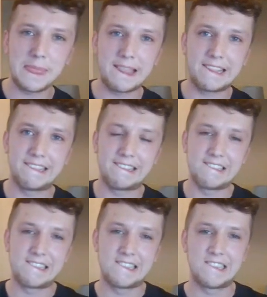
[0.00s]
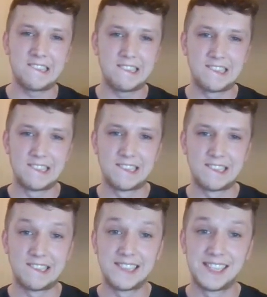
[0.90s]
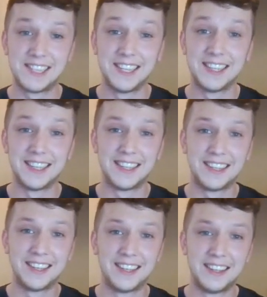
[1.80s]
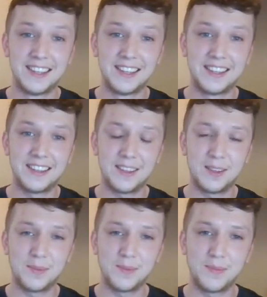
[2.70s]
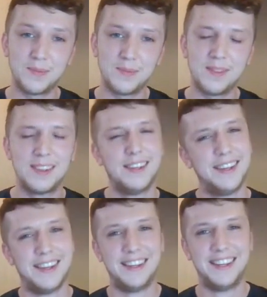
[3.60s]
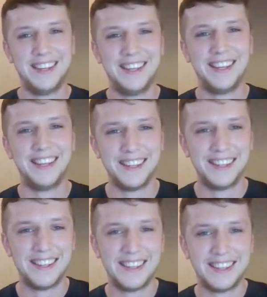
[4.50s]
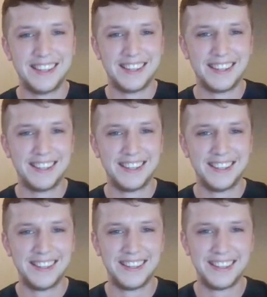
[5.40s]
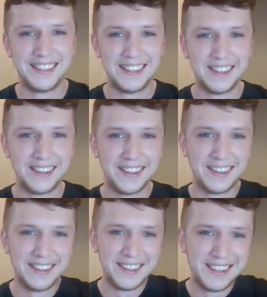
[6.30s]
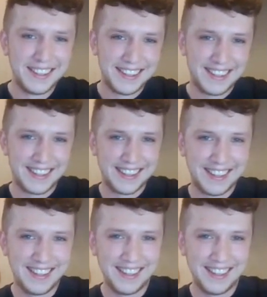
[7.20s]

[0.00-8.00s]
No words are spoken by the person on screen.